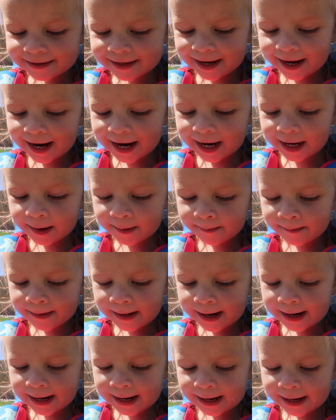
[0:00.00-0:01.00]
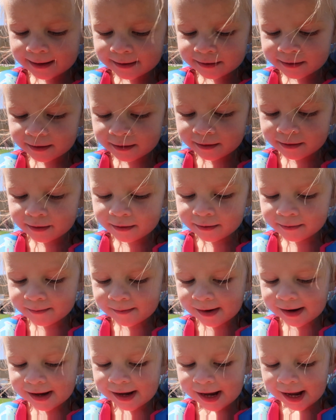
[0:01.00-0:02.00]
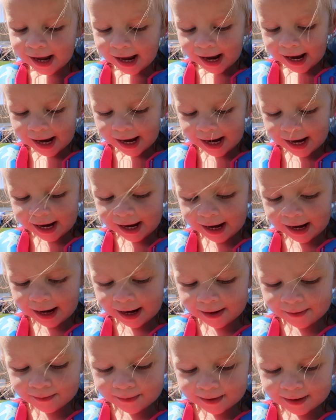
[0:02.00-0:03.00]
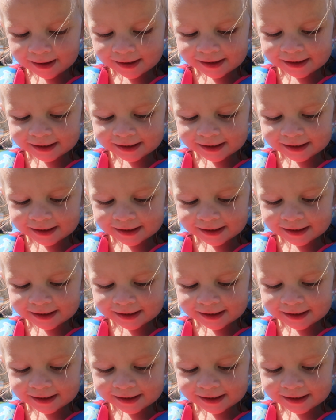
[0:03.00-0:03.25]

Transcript: now I know my A, B,